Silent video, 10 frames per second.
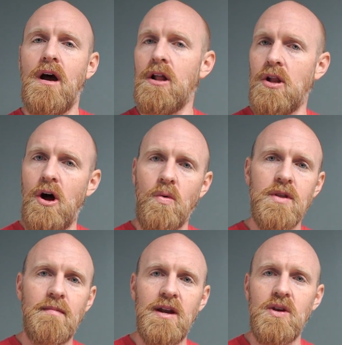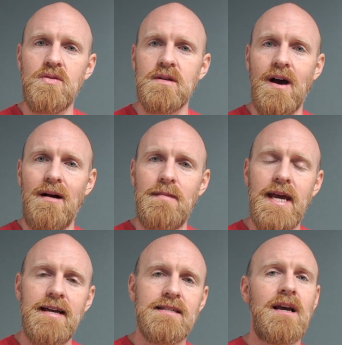along with my news and
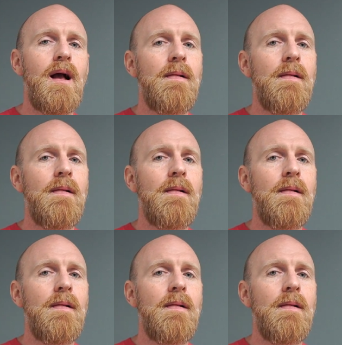updates.